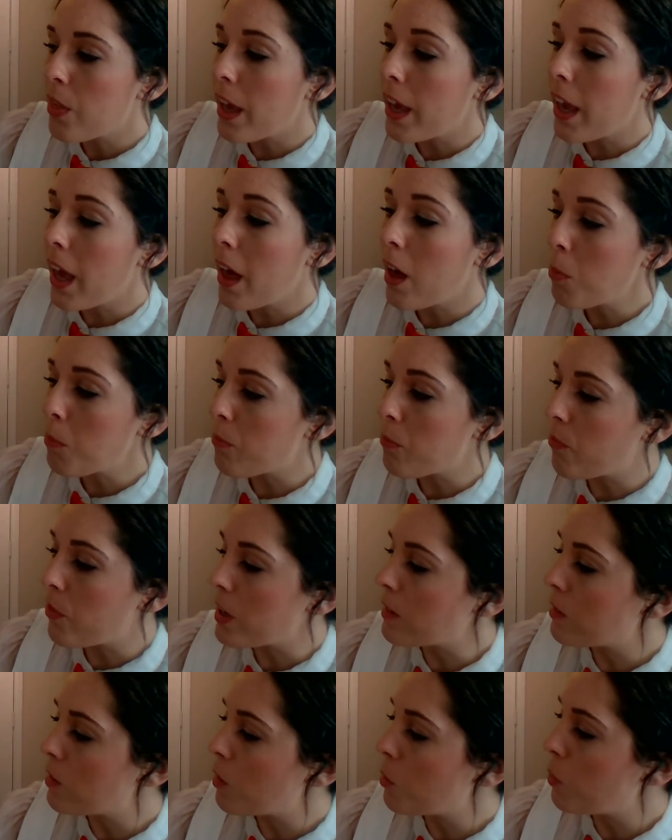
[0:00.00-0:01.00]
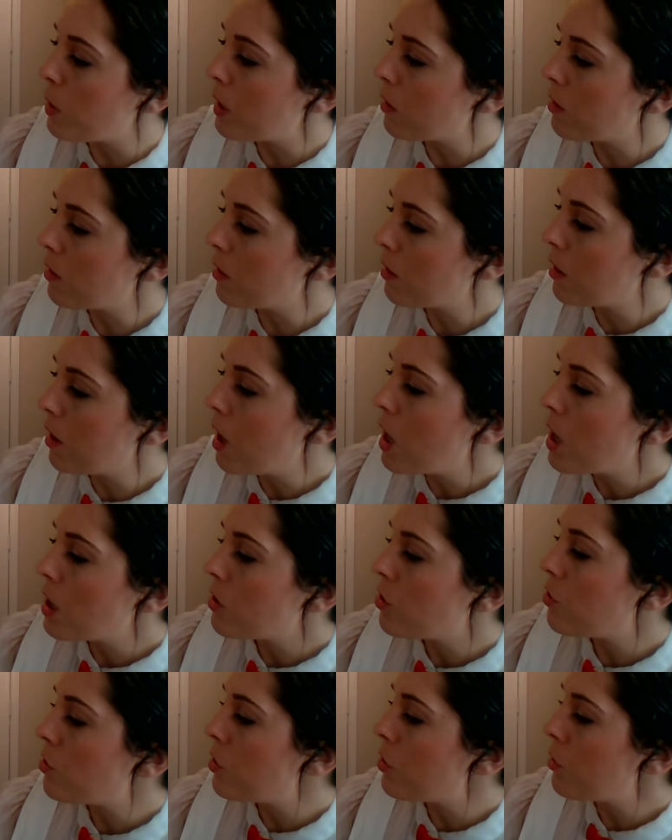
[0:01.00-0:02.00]
They help fix the wheel.
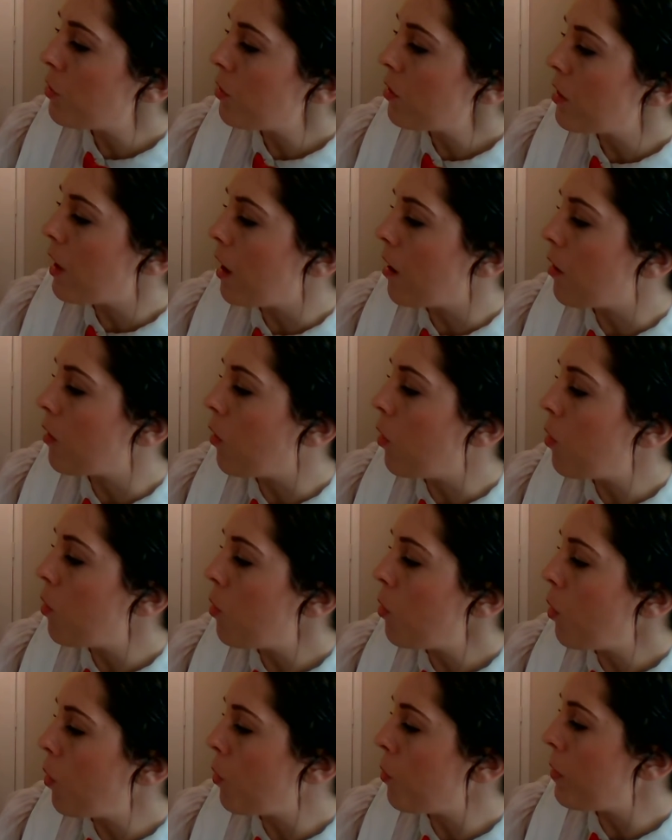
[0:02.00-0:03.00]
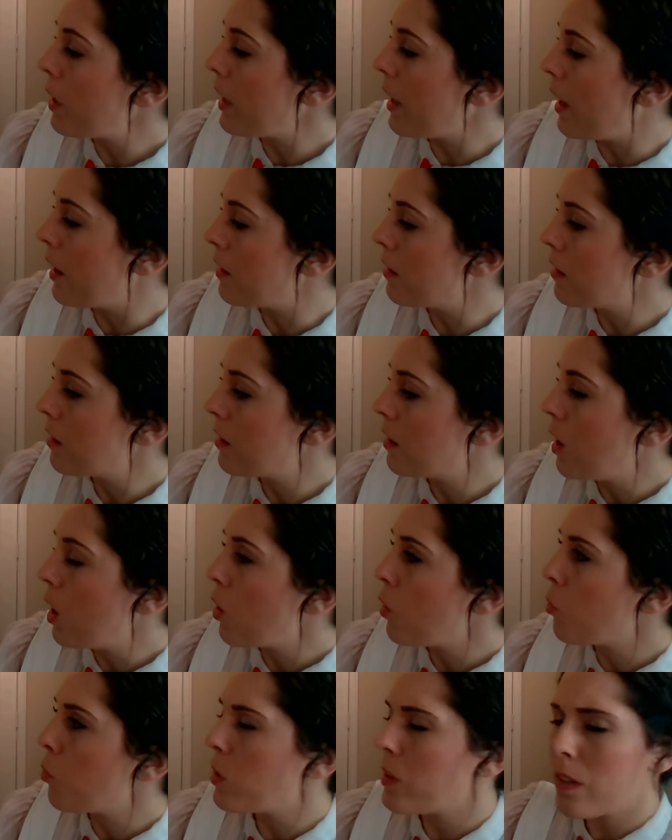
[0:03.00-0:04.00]
Soon they are all home again.
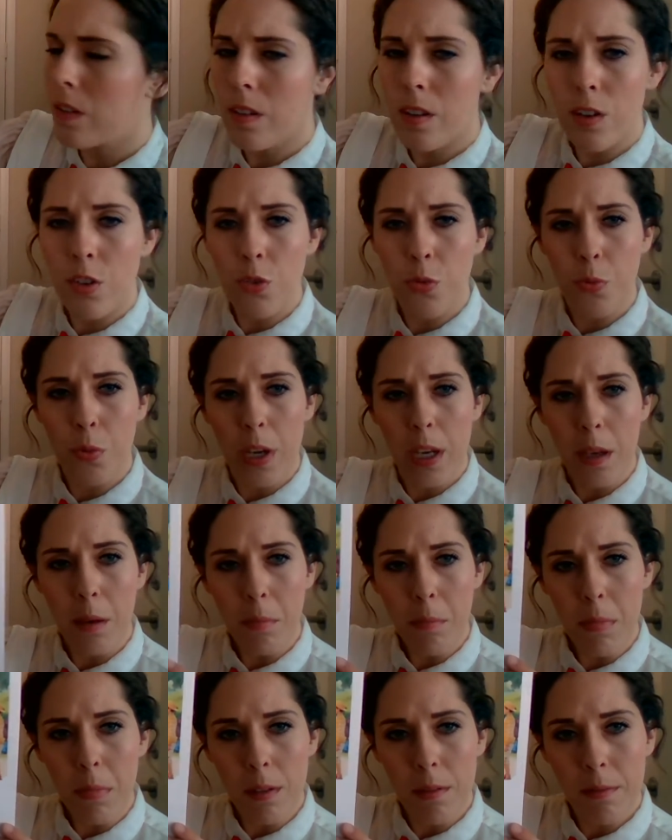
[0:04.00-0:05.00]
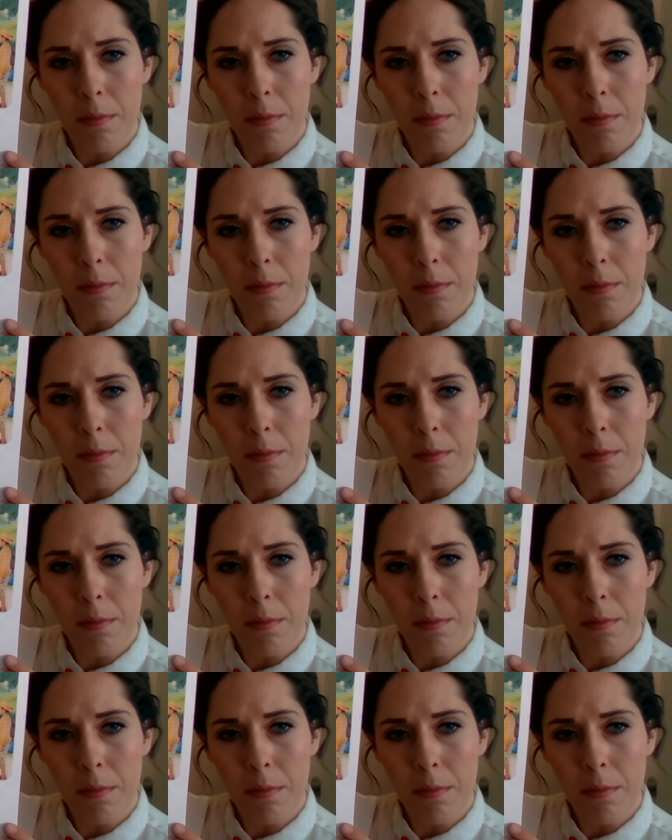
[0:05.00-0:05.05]
Was it a dream?